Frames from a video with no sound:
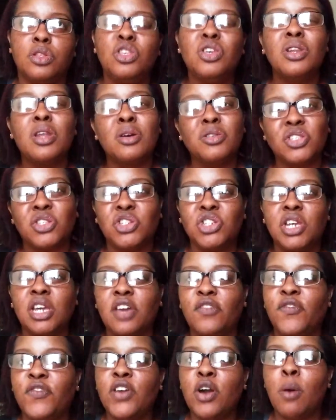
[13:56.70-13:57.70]
you know, so she
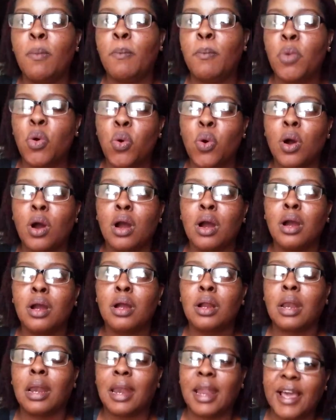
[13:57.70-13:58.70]
can feel
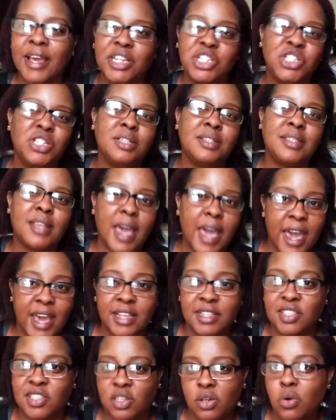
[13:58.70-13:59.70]
more like she's
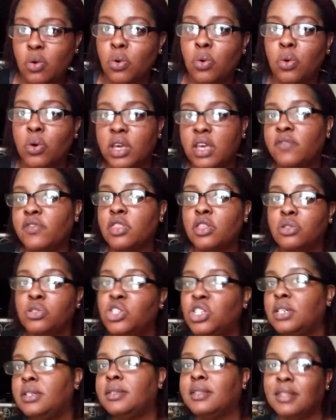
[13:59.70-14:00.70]
at school, even though
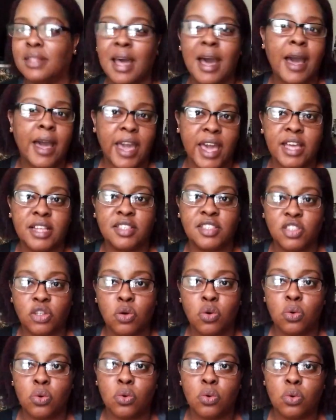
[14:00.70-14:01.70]
she's not at
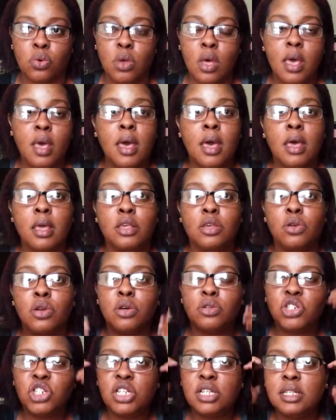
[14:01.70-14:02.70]
school. You
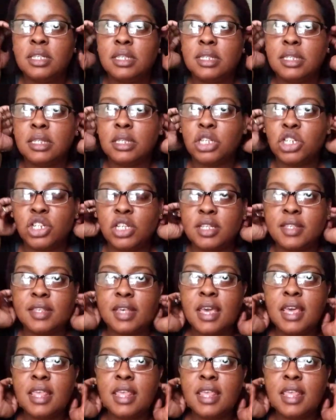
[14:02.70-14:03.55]
know, she's she's